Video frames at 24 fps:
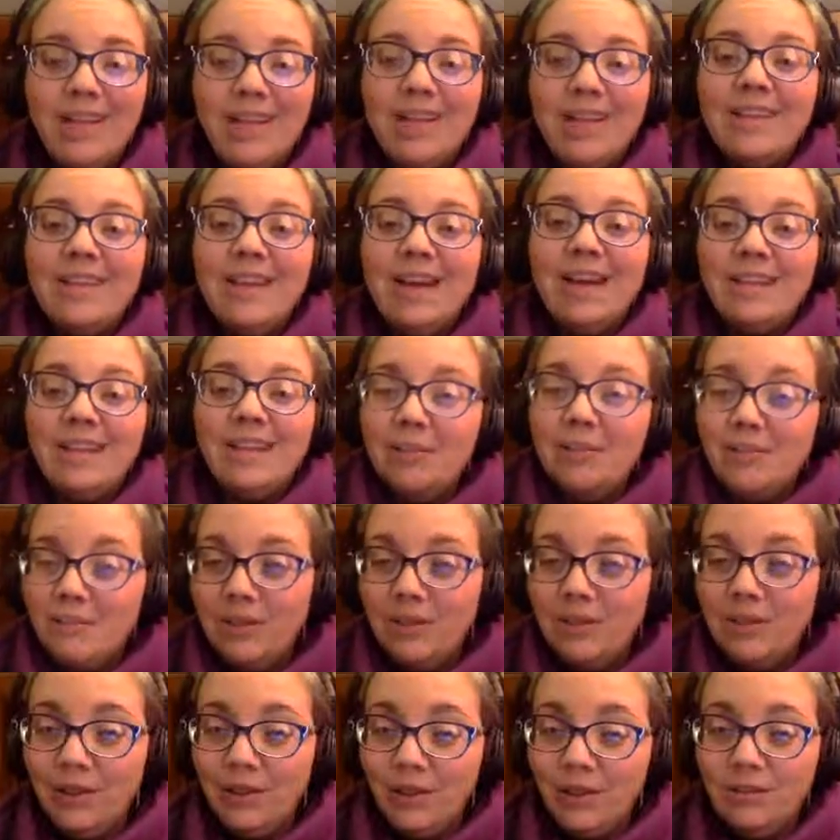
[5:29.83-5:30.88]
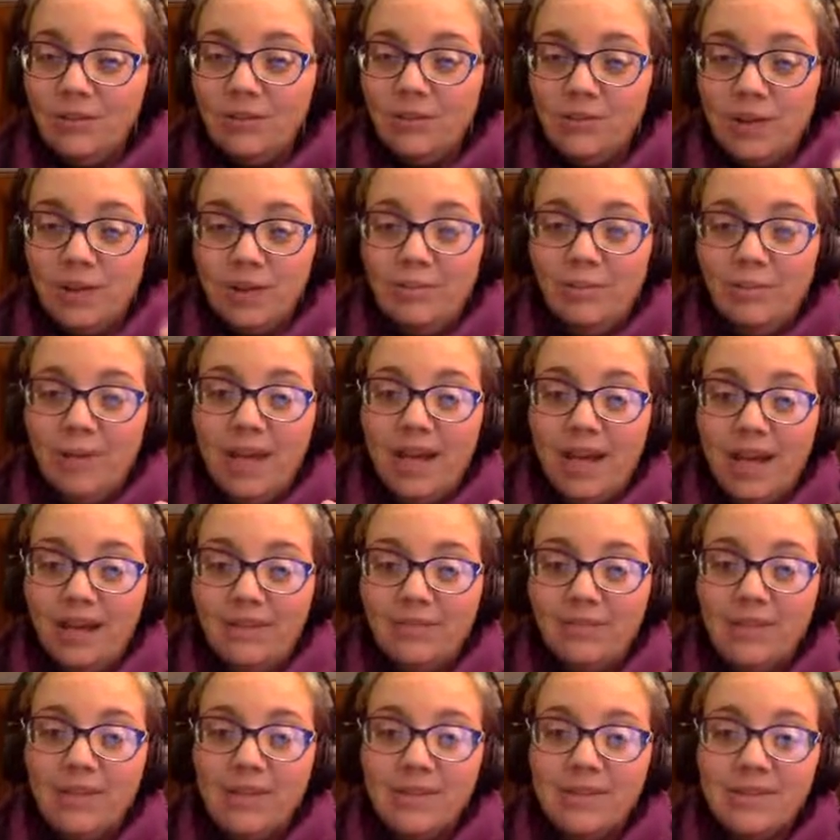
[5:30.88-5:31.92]
that even though you might be
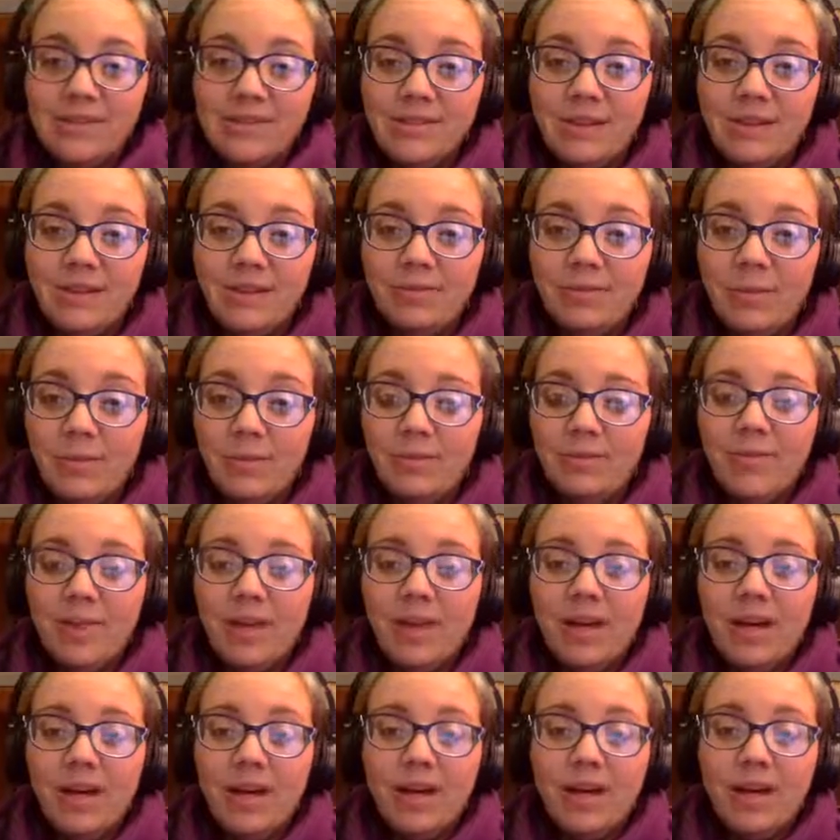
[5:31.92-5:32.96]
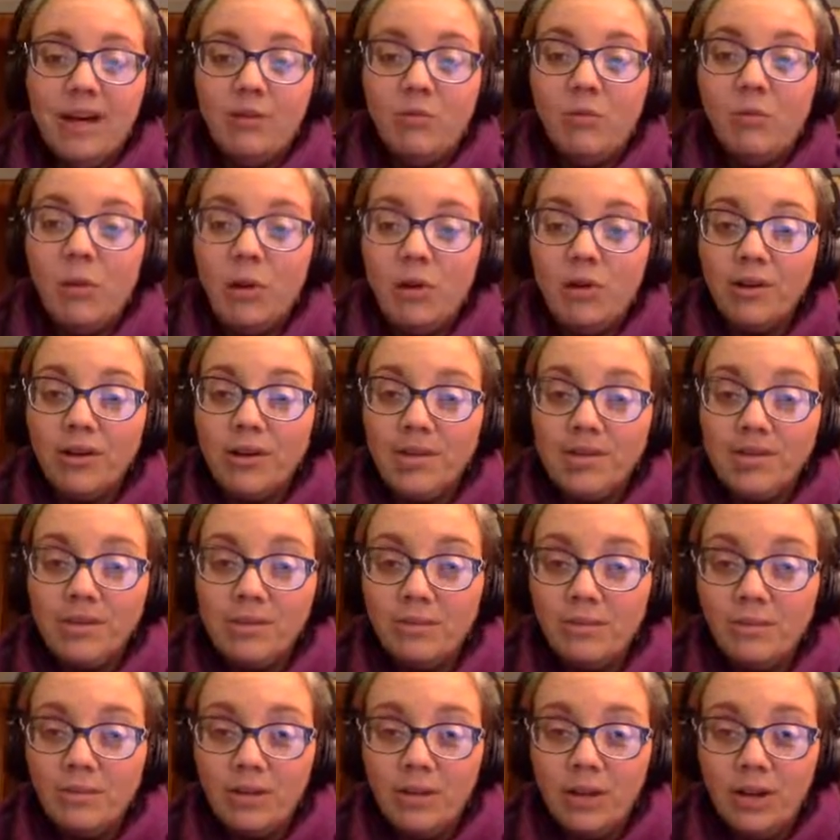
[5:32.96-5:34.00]
having some
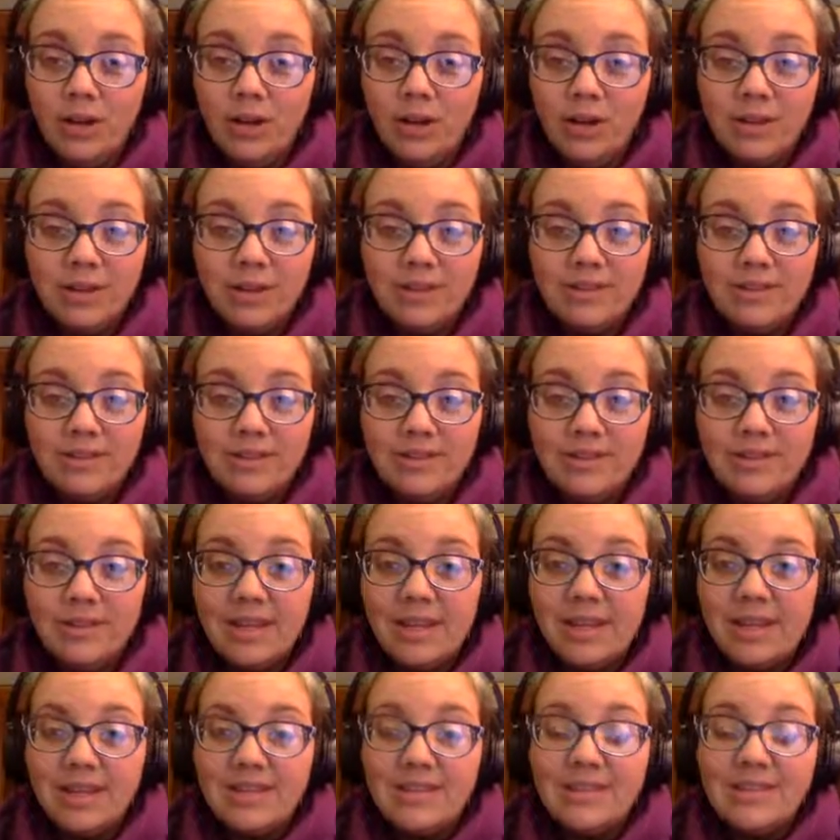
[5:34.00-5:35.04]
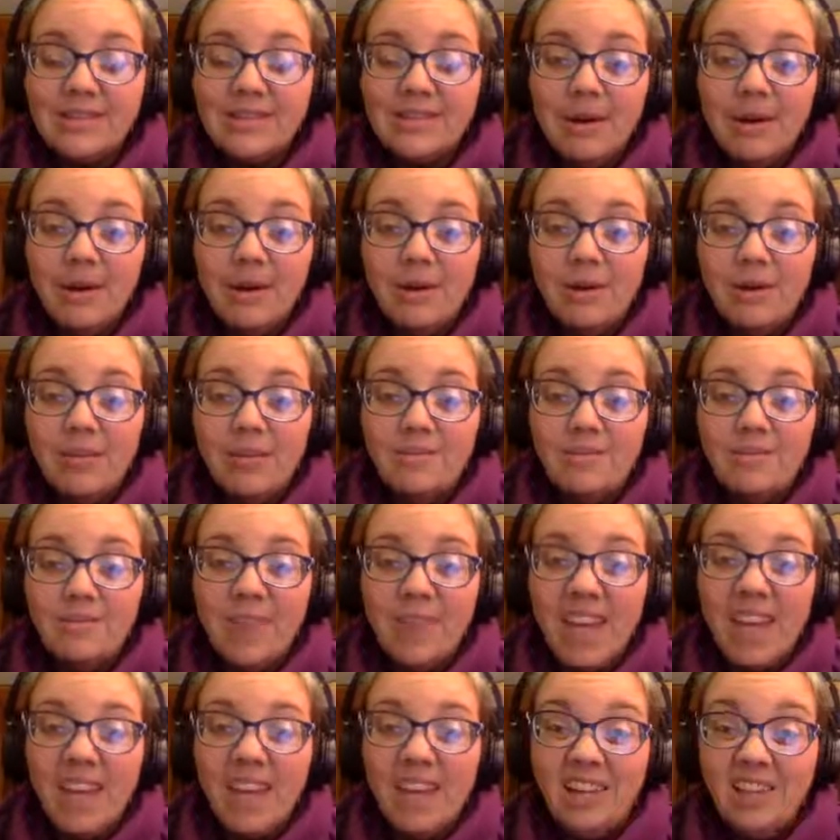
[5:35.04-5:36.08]
worrisome thoughts, some
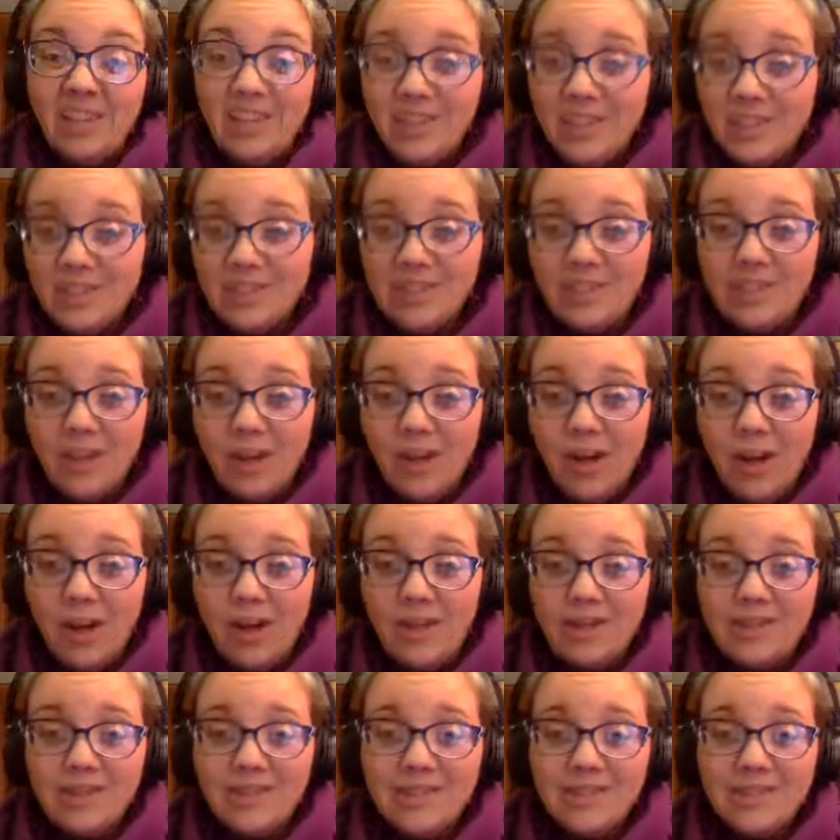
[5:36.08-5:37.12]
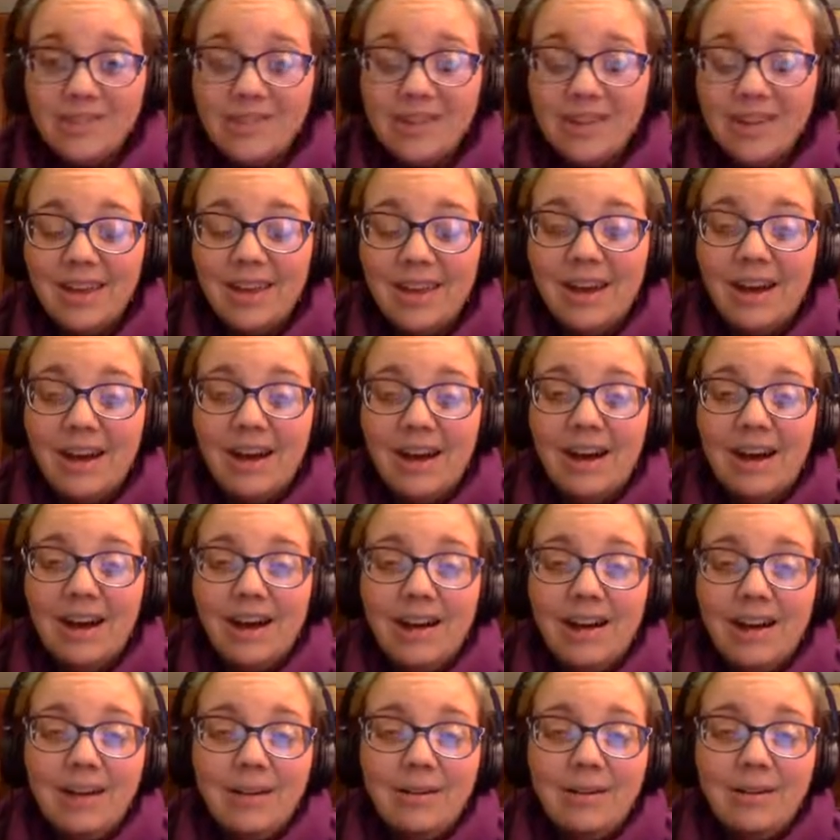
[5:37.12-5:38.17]
anxious thoughts,
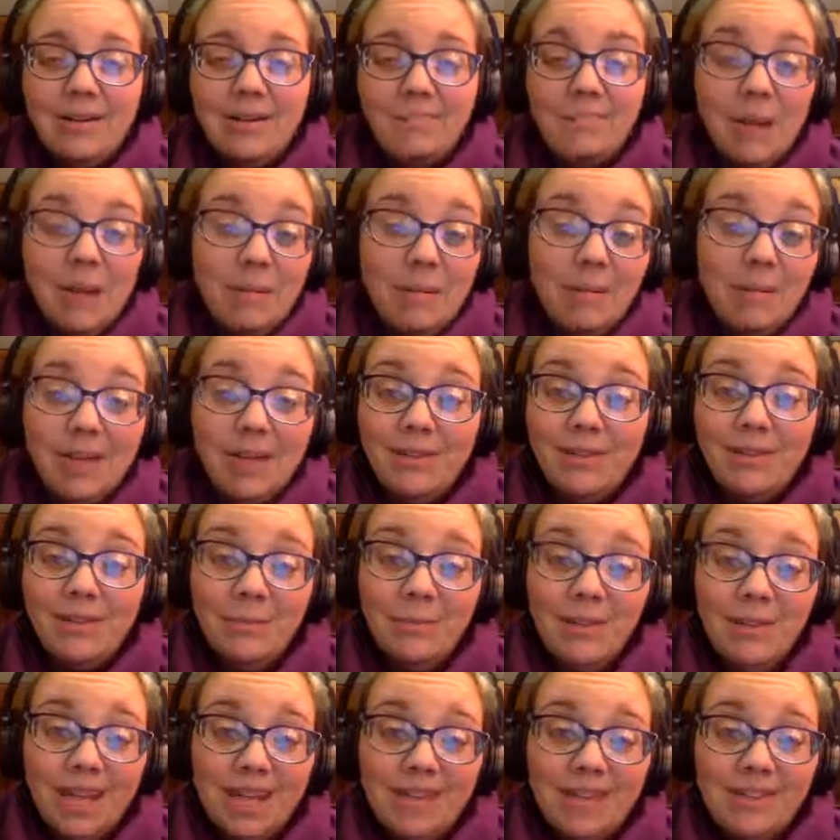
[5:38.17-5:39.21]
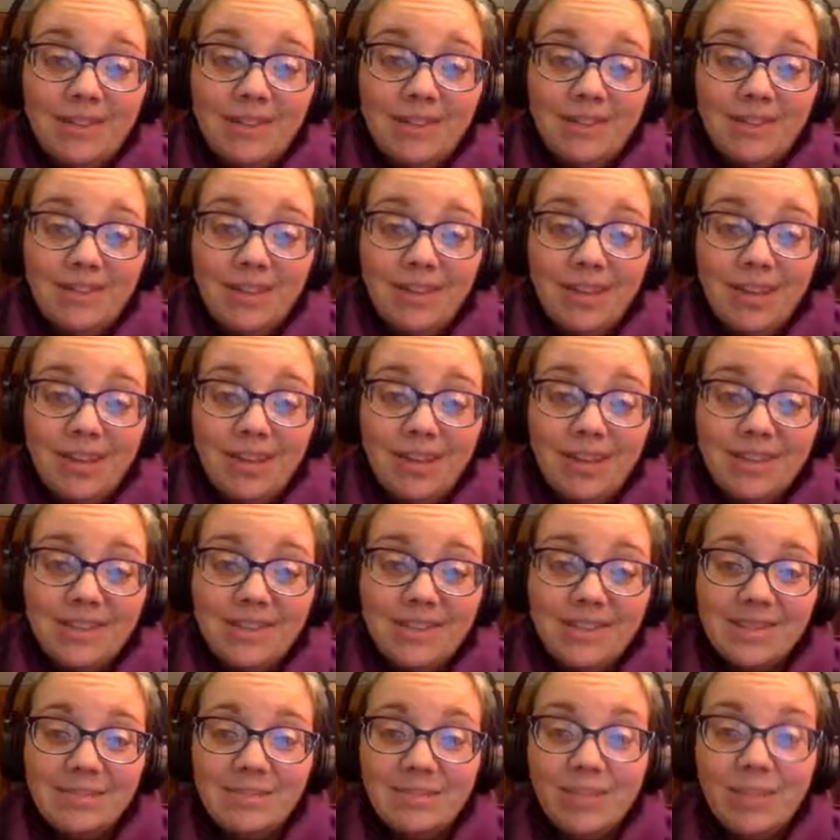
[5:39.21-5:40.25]
maybe even pleasant
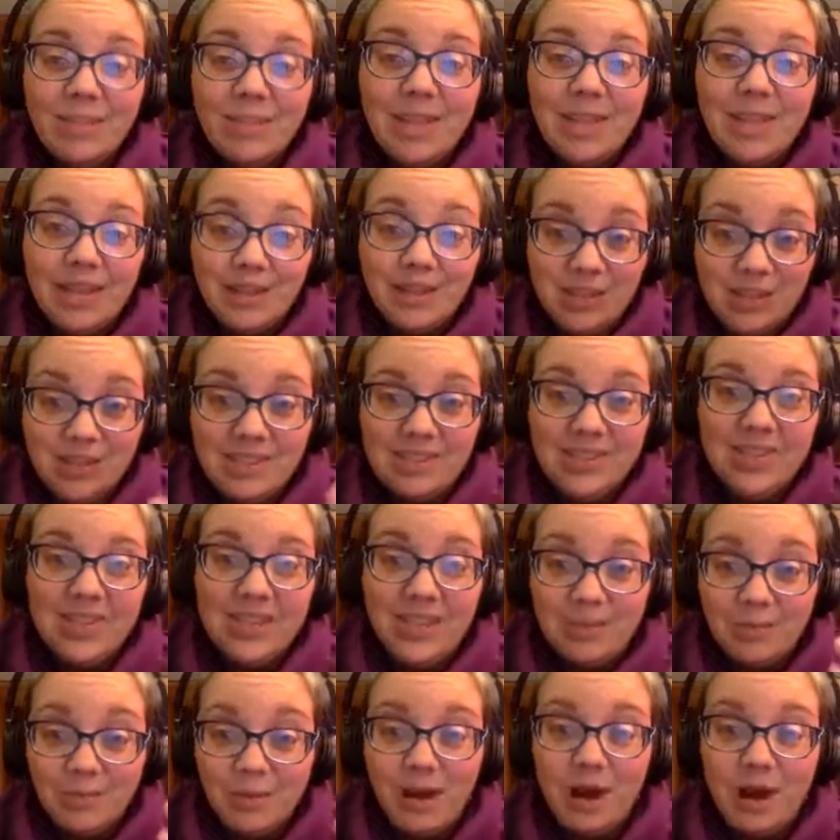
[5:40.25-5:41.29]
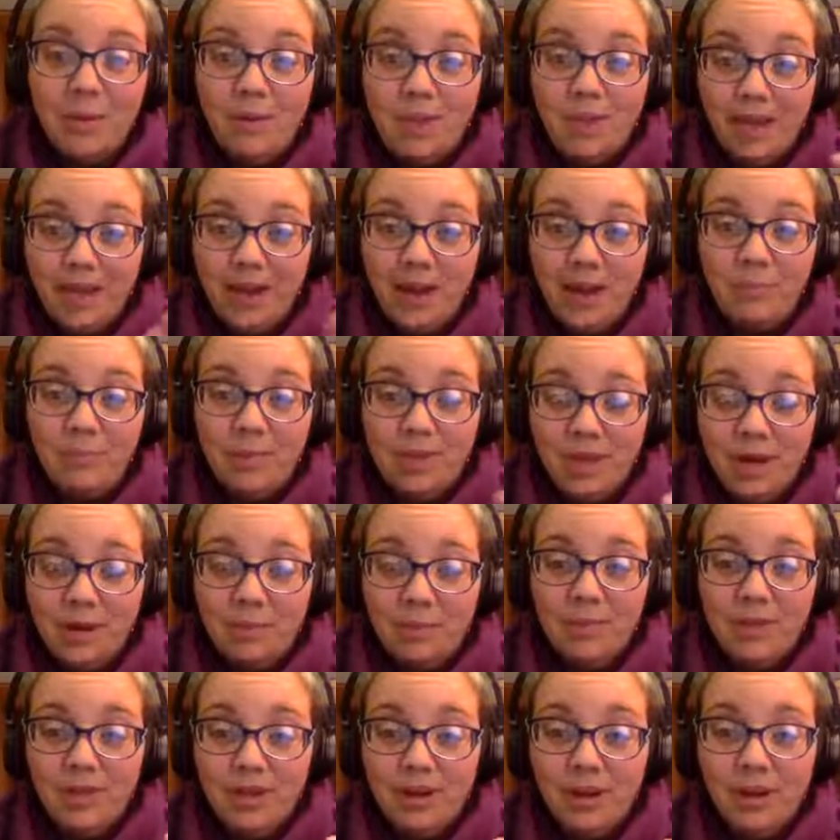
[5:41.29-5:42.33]
thoughts, but they just keep coming up and up
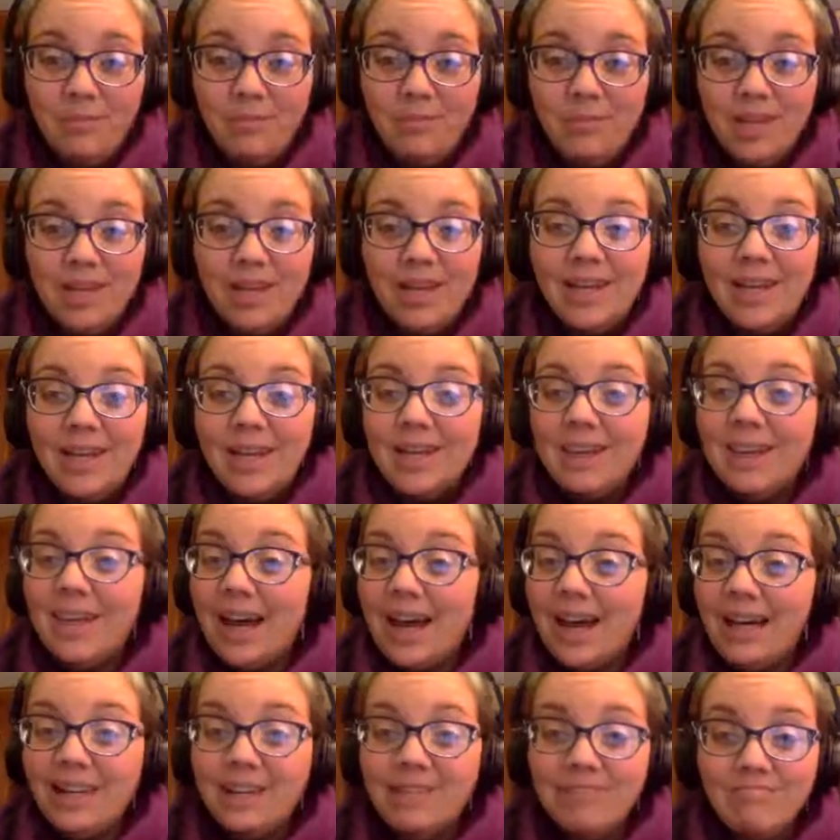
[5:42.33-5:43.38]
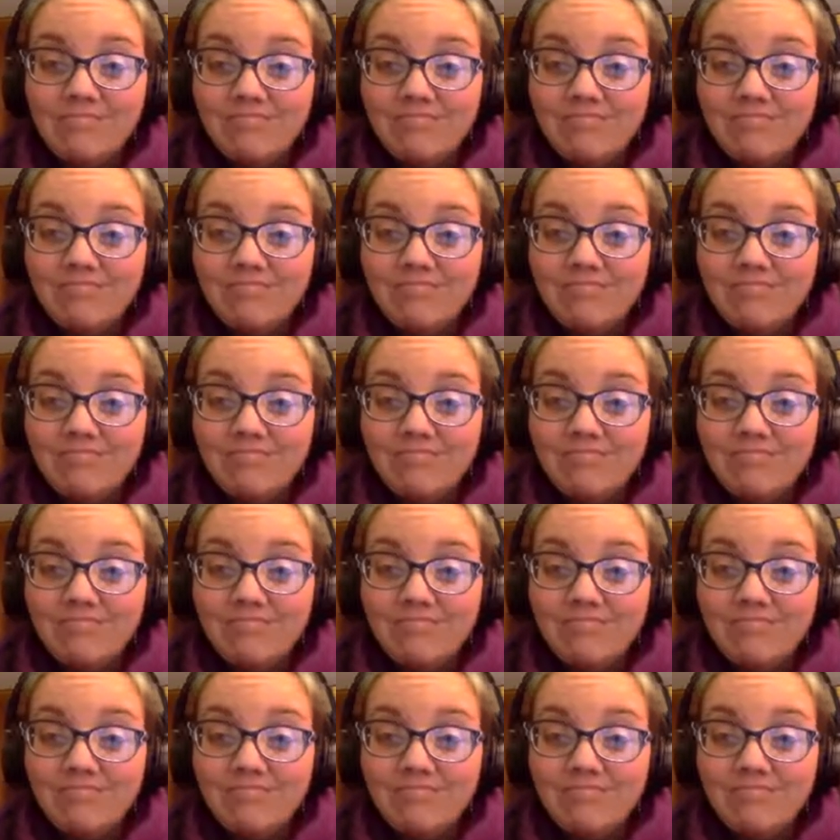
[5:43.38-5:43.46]
and up, that